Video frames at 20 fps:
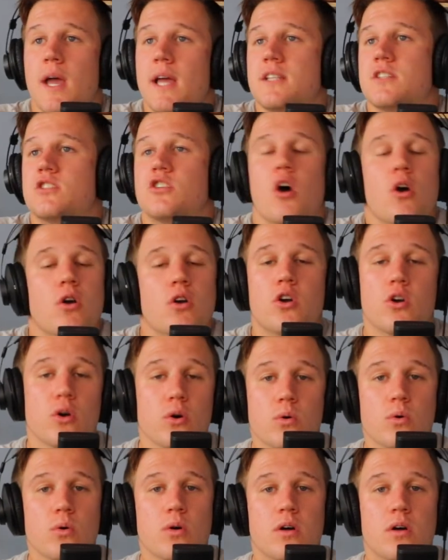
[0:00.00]
not
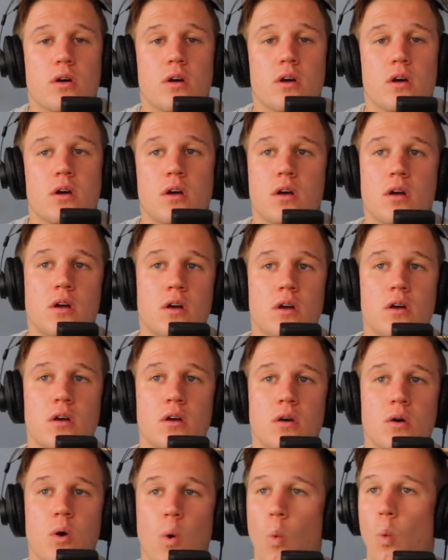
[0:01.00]
cool.
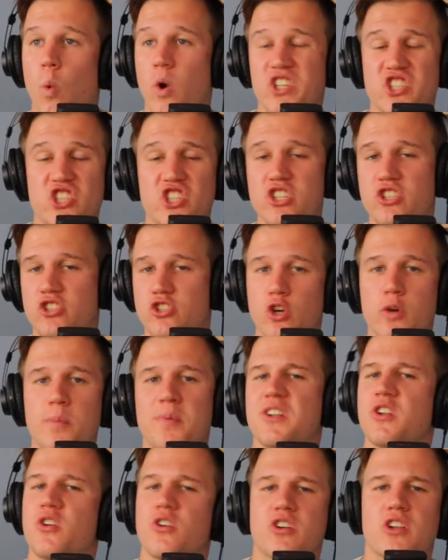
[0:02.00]
What's your
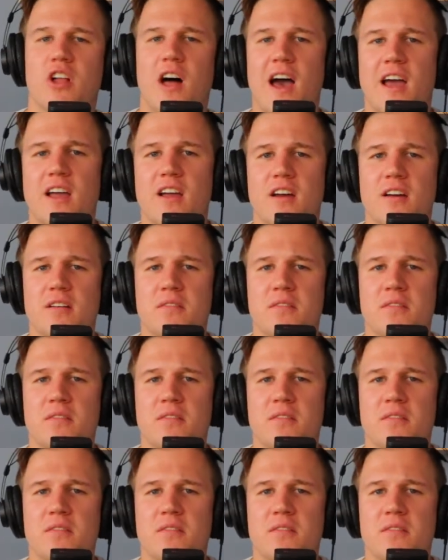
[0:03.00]
super look like?